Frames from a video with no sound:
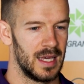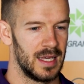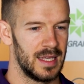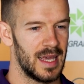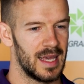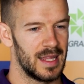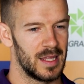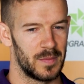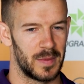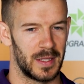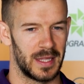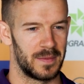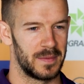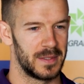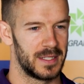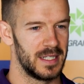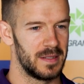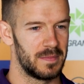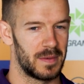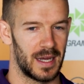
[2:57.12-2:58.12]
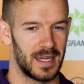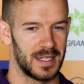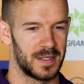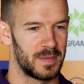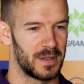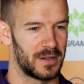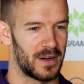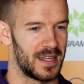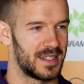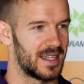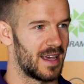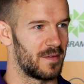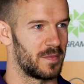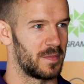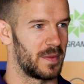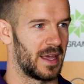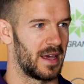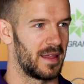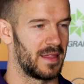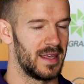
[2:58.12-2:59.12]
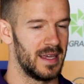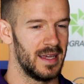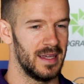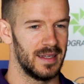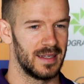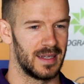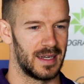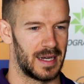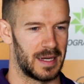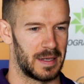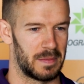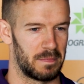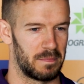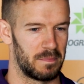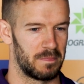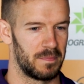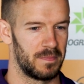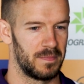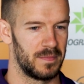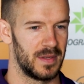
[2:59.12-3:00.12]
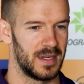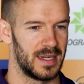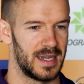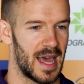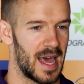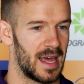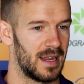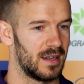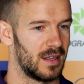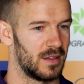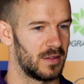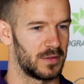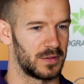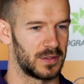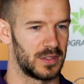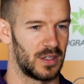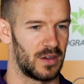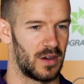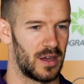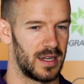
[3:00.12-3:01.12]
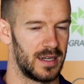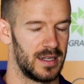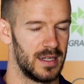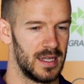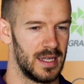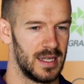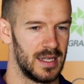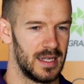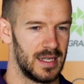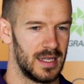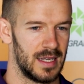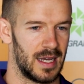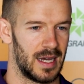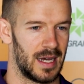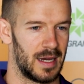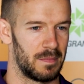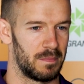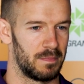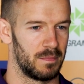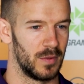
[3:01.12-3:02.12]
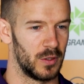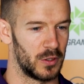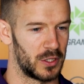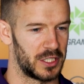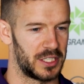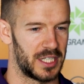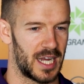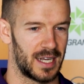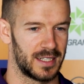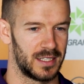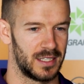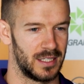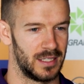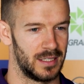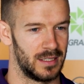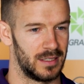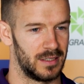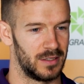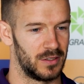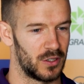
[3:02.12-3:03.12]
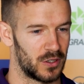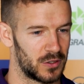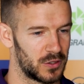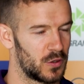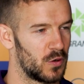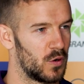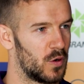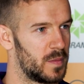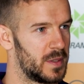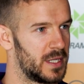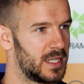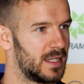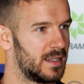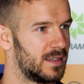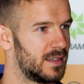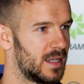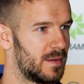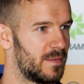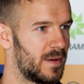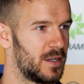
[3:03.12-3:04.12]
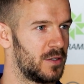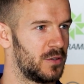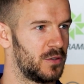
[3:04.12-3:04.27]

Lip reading: Yeah, a little bit limited, but it's been great to have him down there. Nat, alongside Lukey Jackson and Josh Corbett and some of our